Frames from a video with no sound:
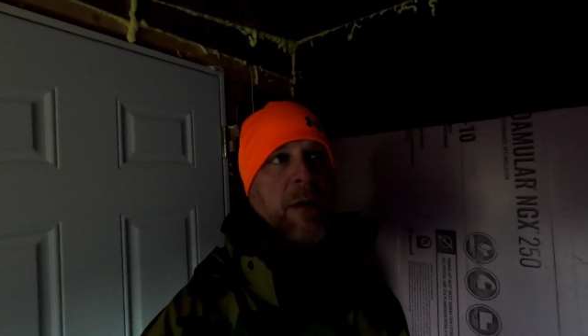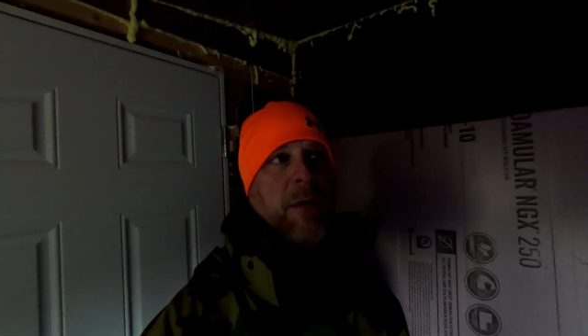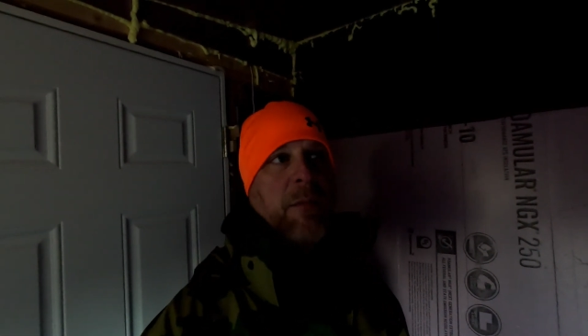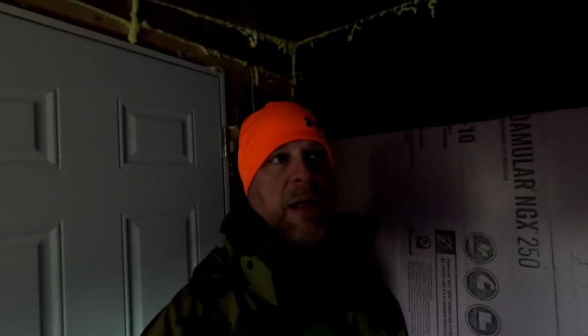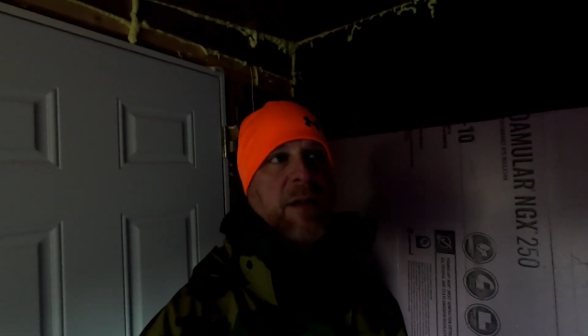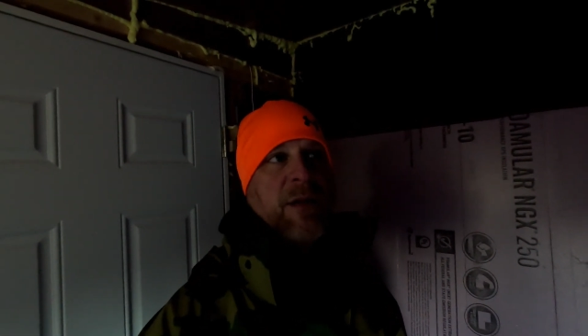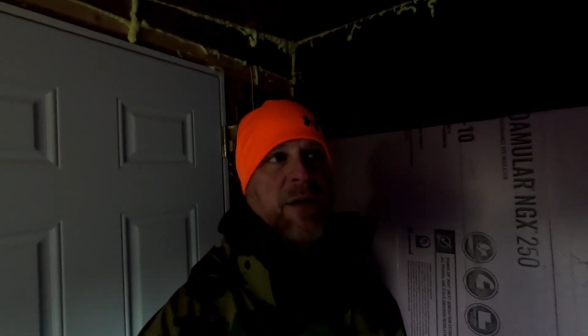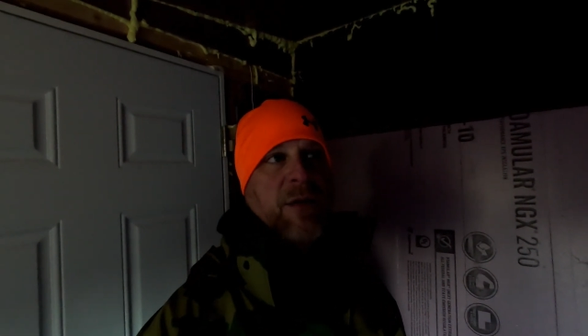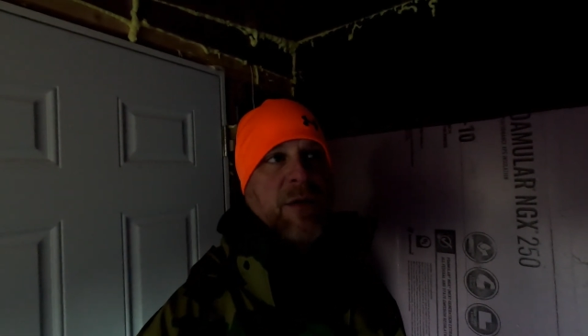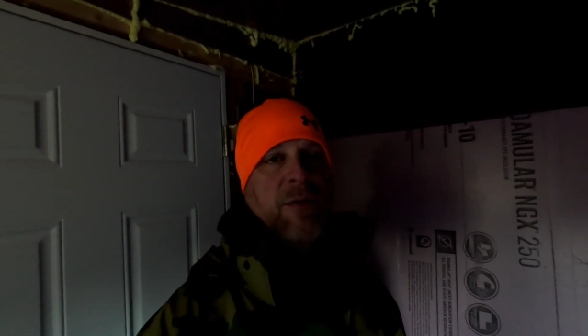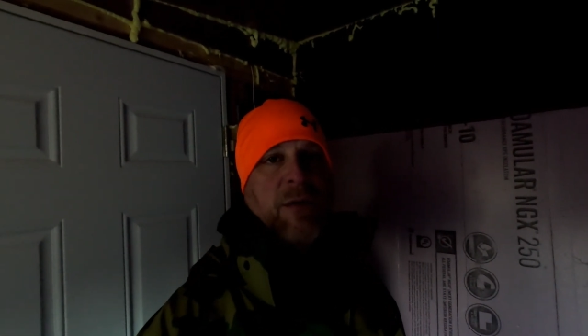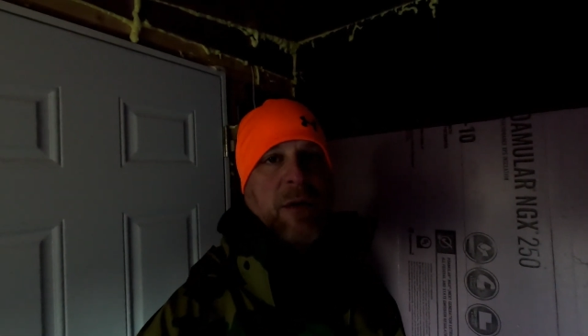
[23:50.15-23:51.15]
my
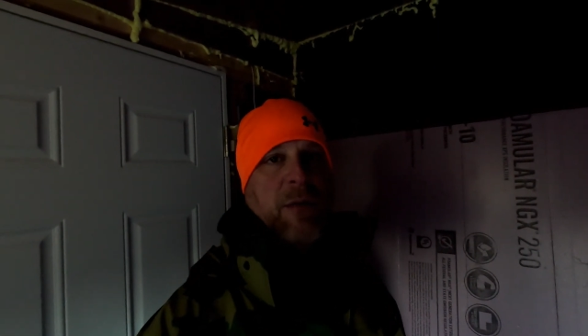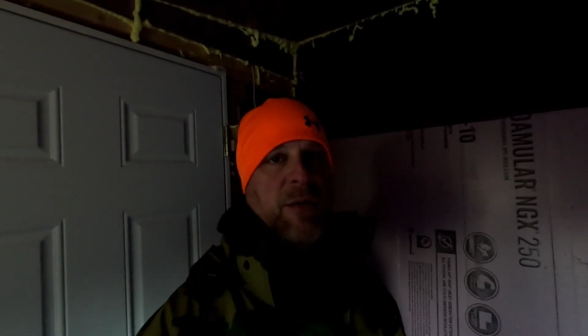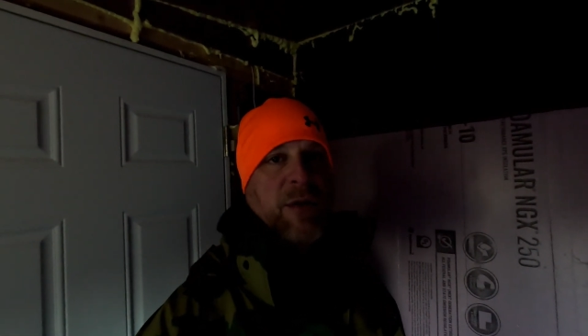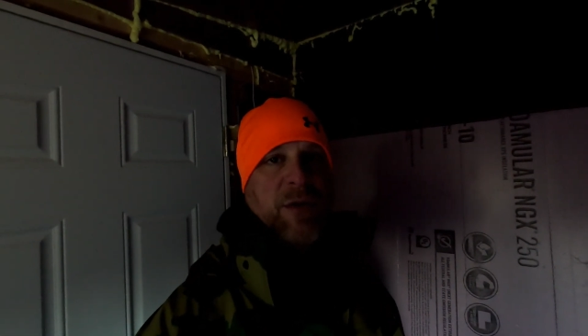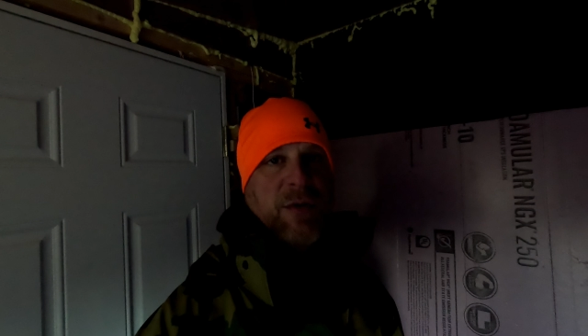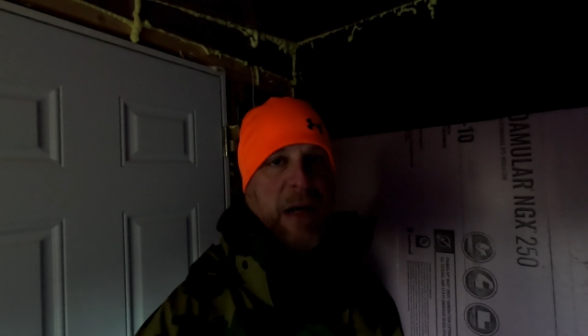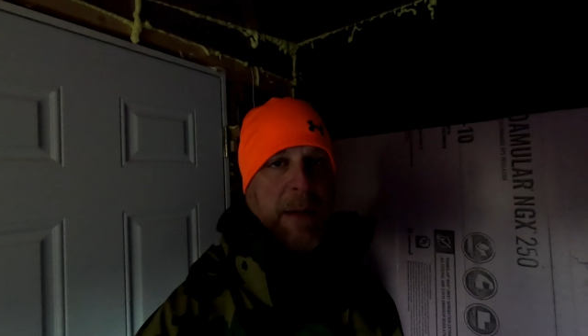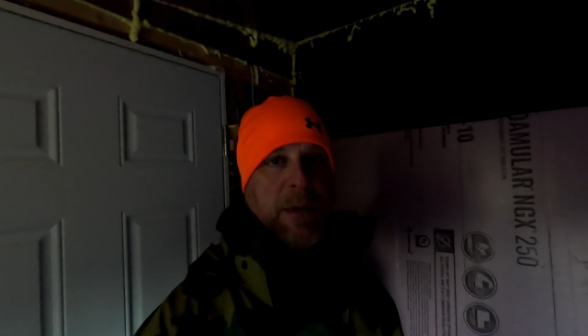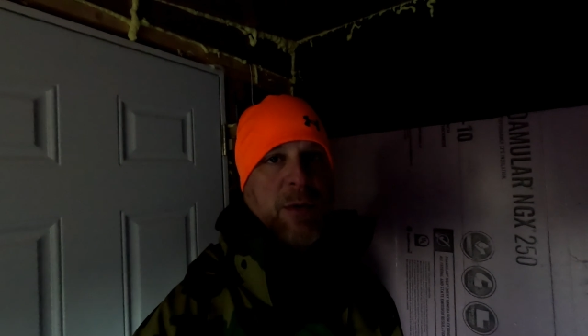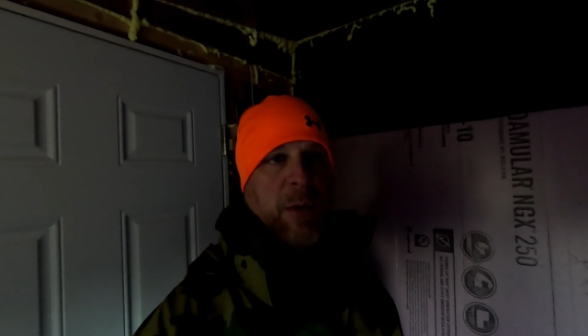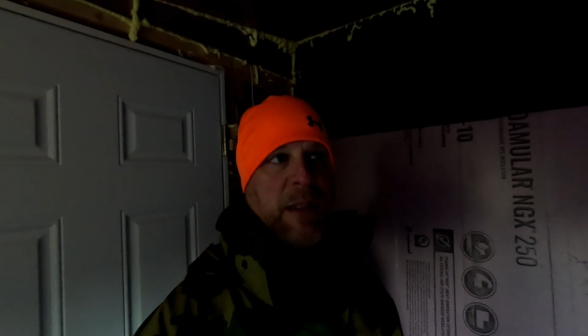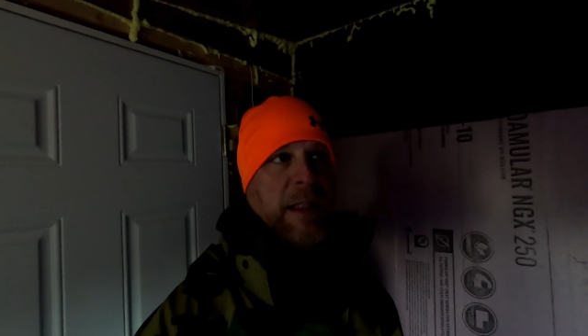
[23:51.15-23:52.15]

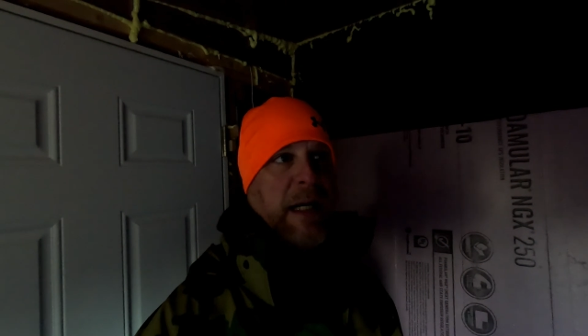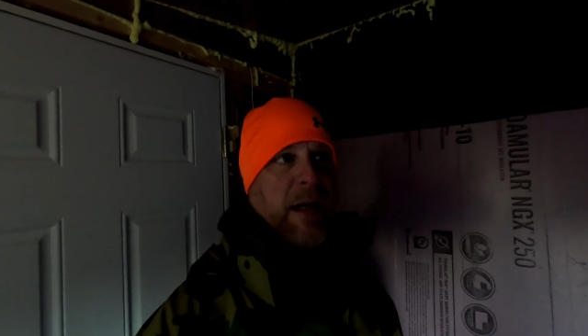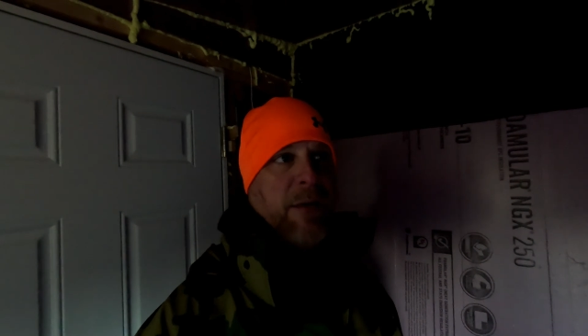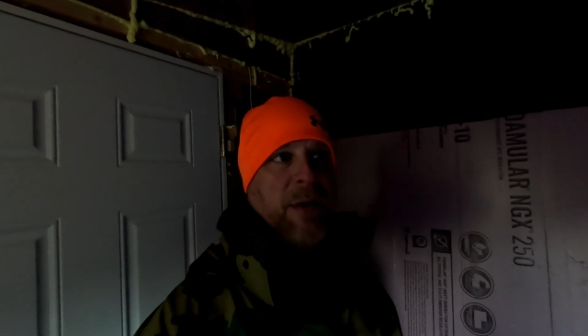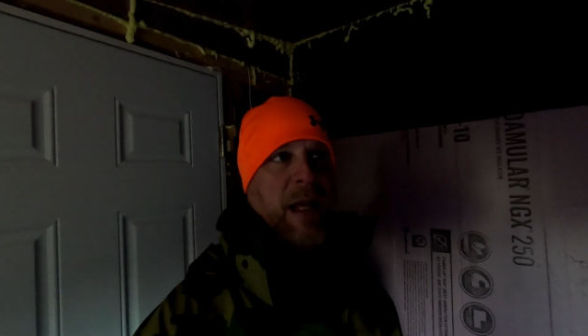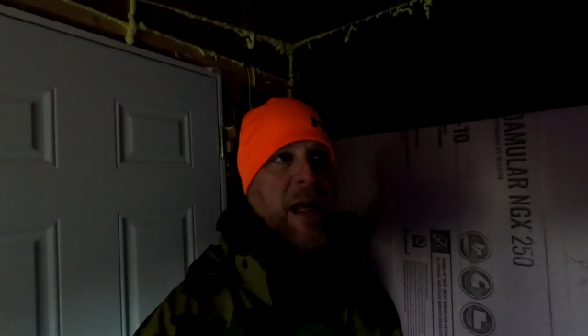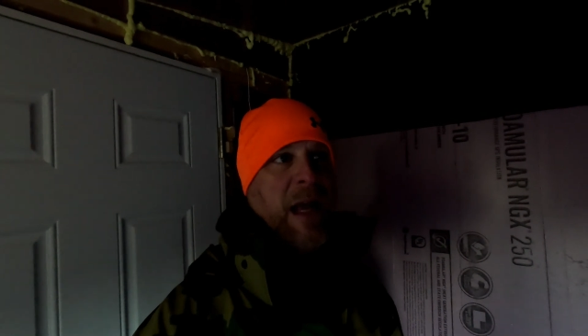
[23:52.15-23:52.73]
subscribers went down.